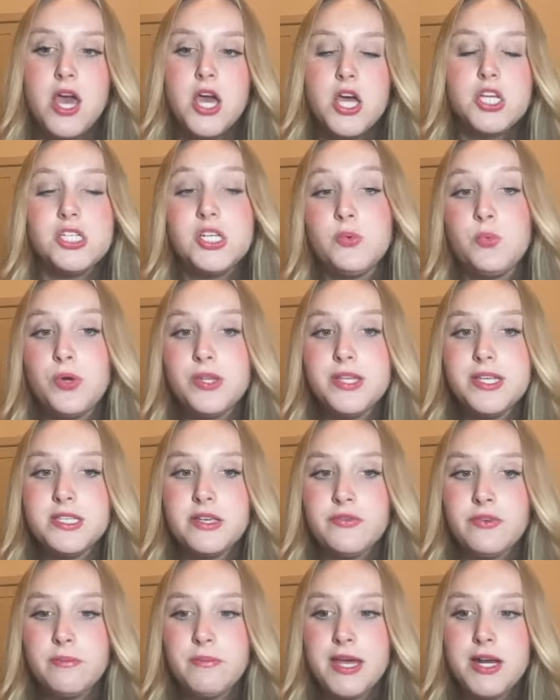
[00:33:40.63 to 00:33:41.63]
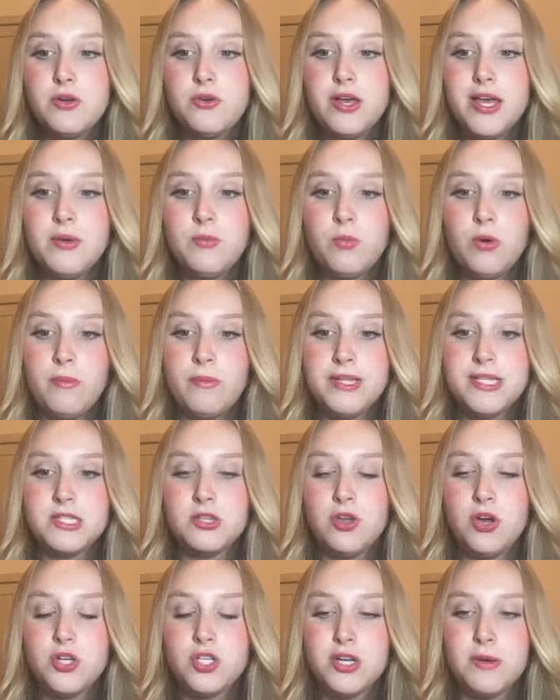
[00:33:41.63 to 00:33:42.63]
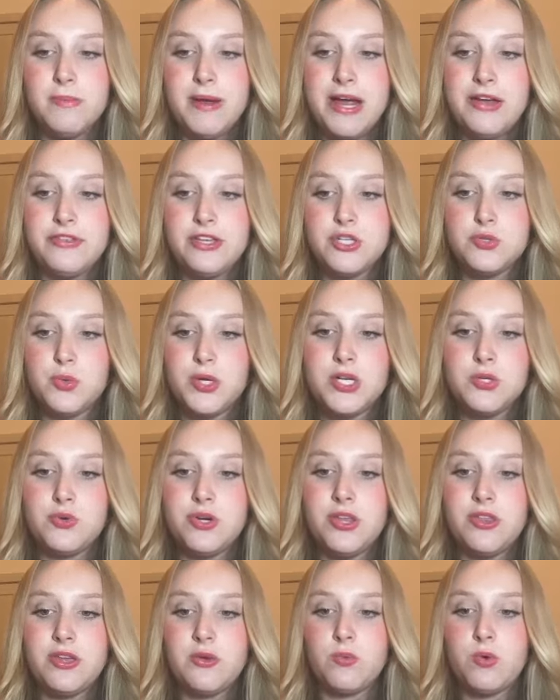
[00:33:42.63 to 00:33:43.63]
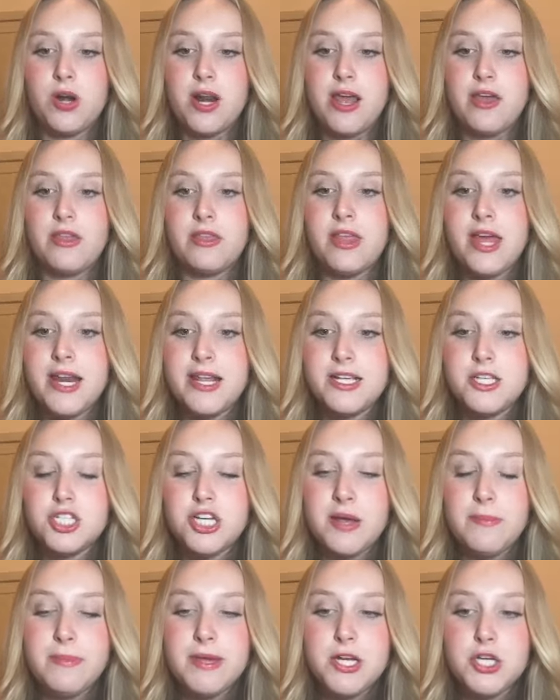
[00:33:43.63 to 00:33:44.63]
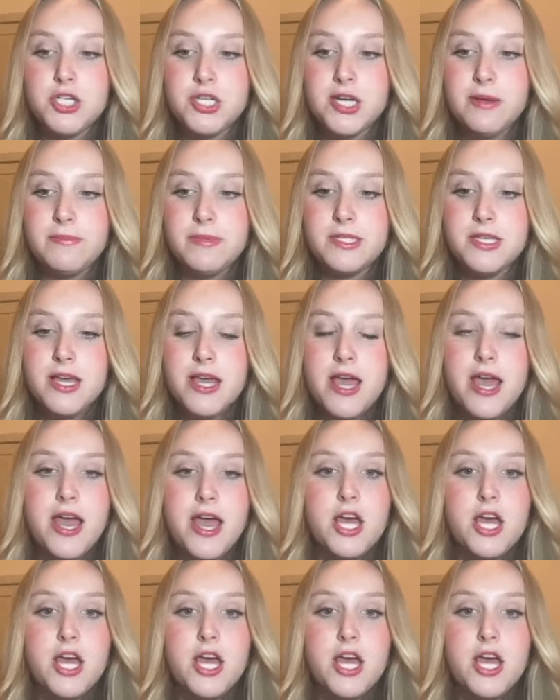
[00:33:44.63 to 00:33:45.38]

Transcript: She won the silver medal in women's long jump at the 2023 World Athletics Championships.